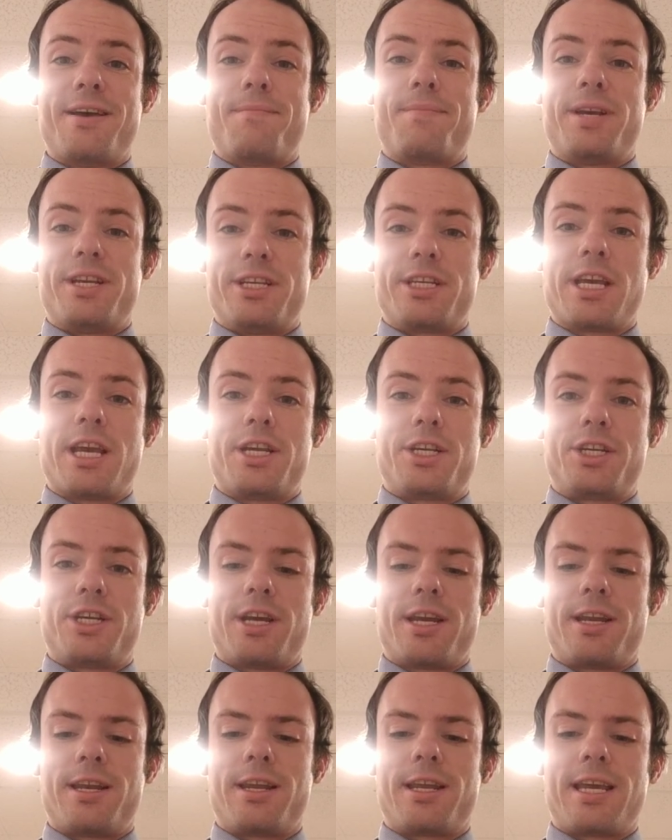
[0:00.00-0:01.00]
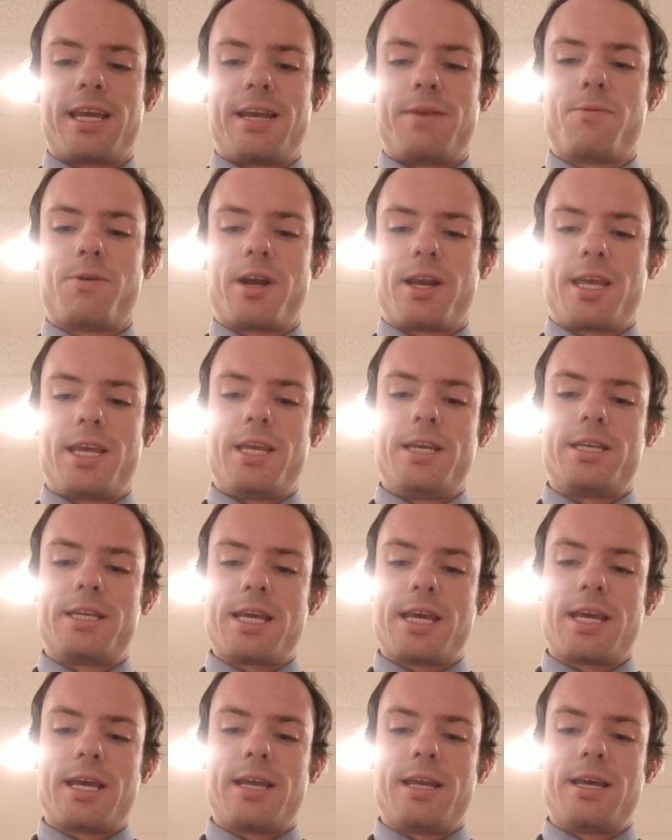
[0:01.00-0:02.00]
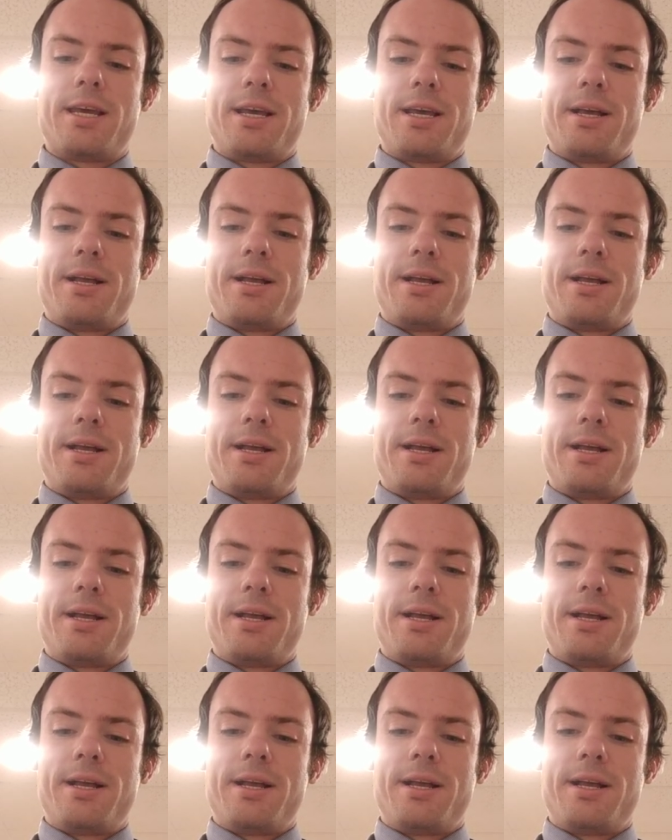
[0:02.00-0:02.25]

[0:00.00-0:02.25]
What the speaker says: position in what he did.